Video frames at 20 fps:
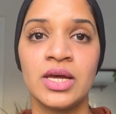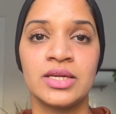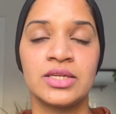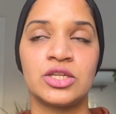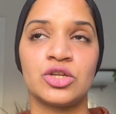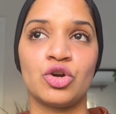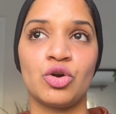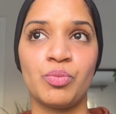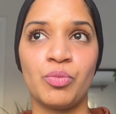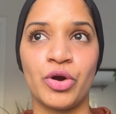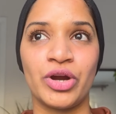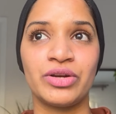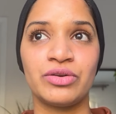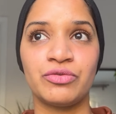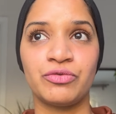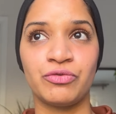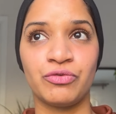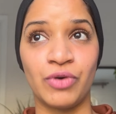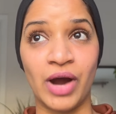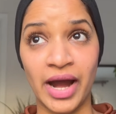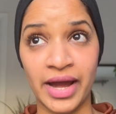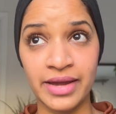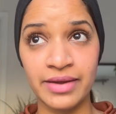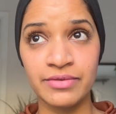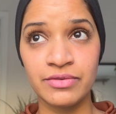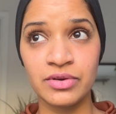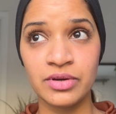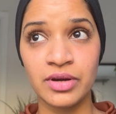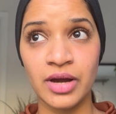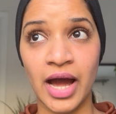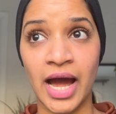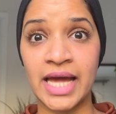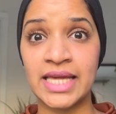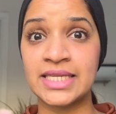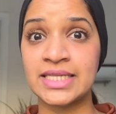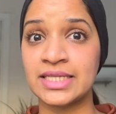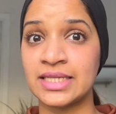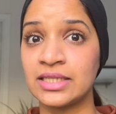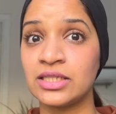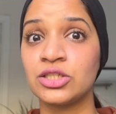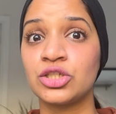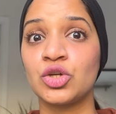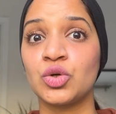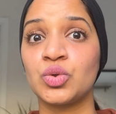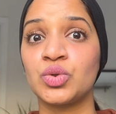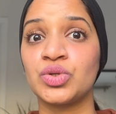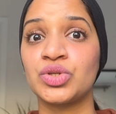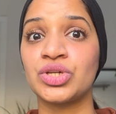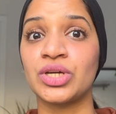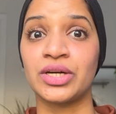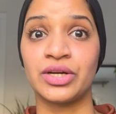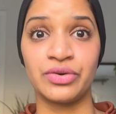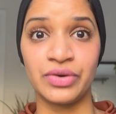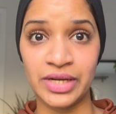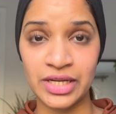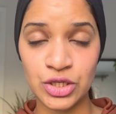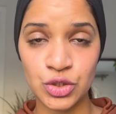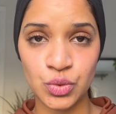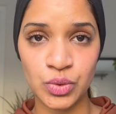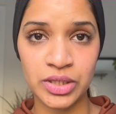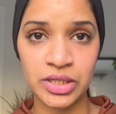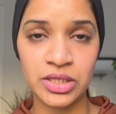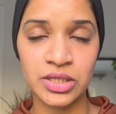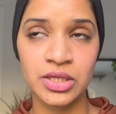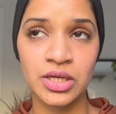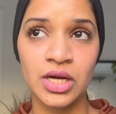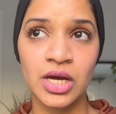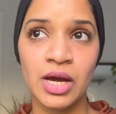0.5, I still don't agree to it,